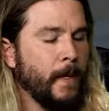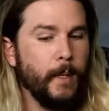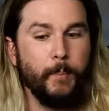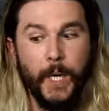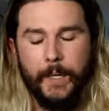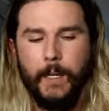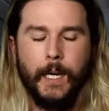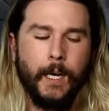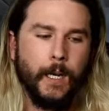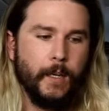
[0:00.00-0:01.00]
But,
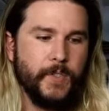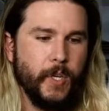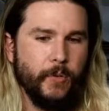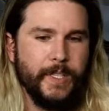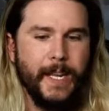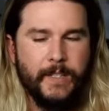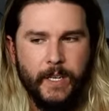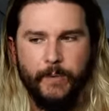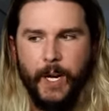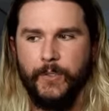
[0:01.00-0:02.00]
uh, so the density
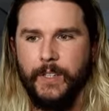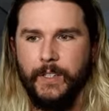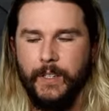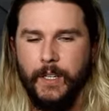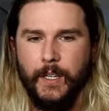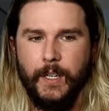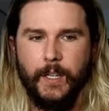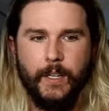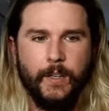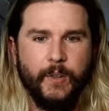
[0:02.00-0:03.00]
of air, that uh,
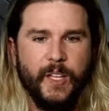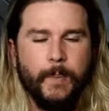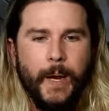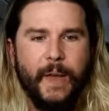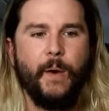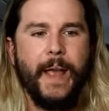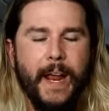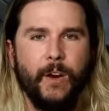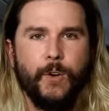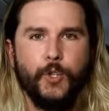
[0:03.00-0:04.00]
think about how
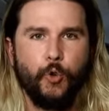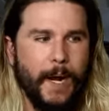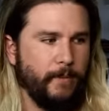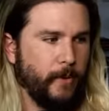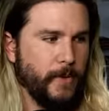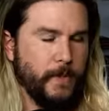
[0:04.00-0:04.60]
air travels.